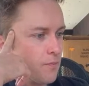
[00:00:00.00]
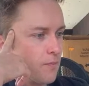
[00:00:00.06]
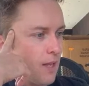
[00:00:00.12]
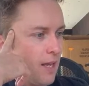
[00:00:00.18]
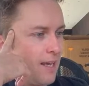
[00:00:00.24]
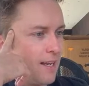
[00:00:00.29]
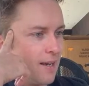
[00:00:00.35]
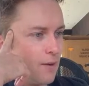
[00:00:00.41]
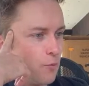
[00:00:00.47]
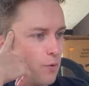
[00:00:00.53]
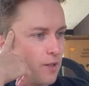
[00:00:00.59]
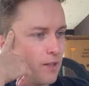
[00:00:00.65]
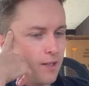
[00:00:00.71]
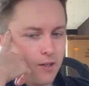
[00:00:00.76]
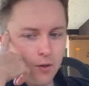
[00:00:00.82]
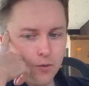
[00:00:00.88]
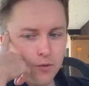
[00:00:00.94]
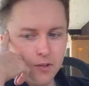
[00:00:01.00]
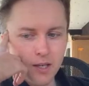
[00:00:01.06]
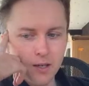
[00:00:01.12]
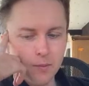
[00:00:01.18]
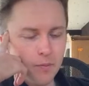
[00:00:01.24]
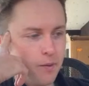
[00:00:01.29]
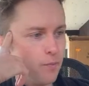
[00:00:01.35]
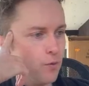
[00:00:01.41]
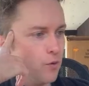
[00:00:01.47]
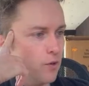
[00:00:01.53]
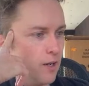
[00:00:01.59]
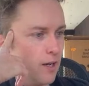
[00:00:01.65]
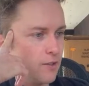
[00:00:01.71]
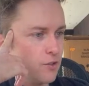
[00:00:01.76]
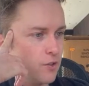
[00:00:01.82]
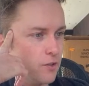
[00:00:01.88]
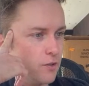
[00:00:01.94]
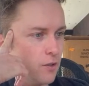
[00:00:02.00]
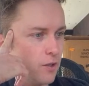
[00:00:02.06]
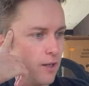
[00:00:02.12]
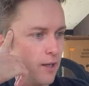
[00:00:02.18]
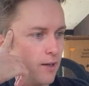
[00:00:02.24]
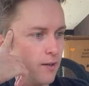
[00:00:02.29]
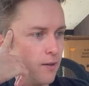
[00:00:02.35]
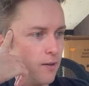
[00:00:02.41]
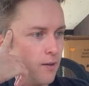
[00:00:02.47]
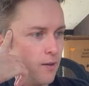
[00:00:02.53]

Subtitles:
And I really don't think people are actually looking.